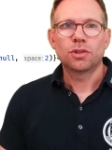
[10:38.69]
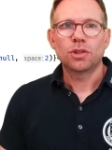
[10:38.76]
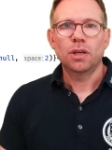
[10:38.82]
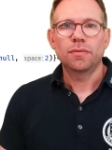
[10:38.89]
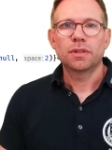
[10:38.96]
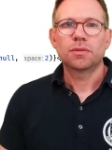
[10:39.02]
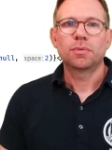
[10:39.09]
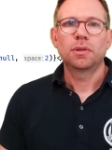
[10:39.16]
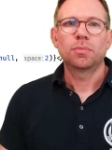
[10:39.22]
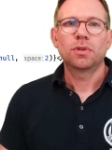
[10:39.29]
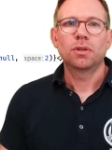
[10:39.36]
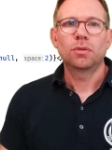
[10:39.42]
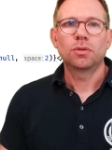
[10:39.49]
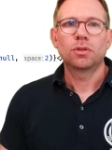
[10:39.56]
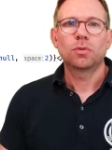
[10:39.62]
JavaScript
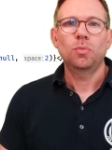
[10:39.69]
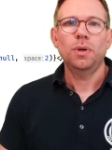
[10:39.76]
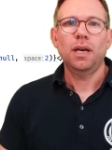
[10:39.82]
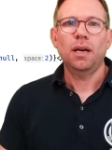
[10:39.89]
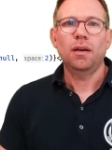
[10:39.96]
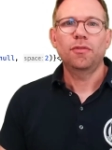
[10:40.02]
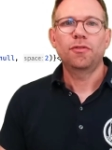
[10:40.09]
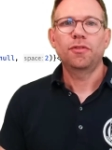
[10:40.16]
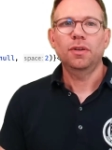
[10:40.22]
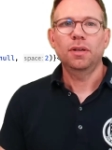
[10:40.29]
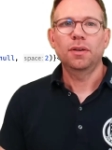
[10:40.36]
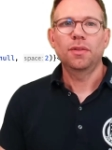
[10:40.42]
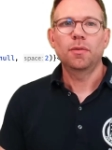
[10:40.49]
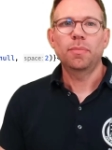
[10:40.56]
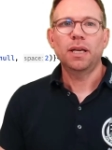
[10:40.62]
code, we have
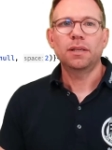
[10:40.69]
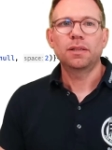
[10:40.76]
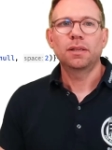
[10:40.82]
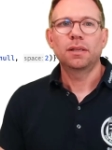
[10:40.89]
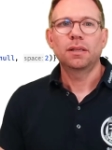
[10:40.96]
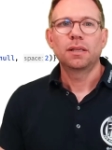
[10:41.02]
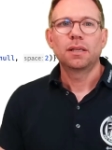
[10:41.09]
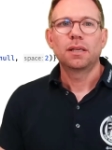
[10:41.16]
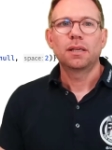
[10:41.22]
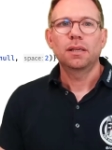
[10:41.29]
the button,